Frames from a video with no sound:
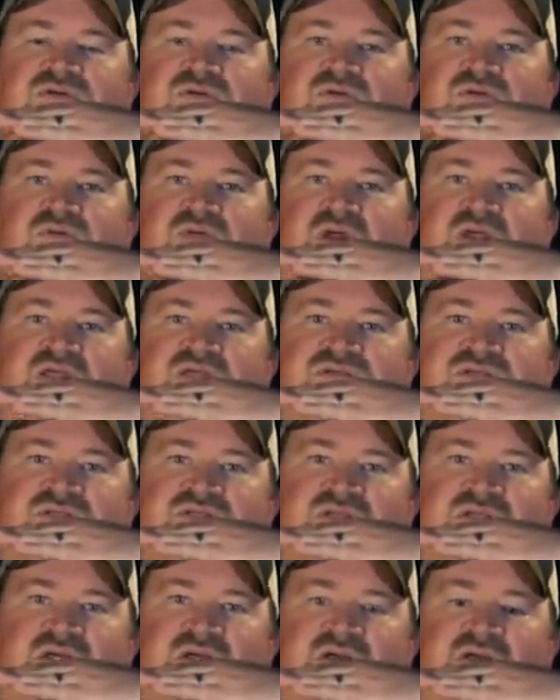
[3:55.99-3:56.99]
gonna raise the
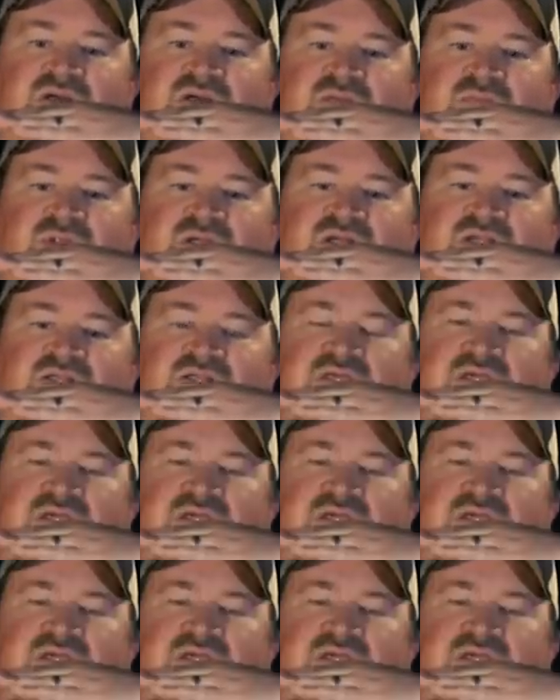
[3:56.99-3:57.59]
tongue up like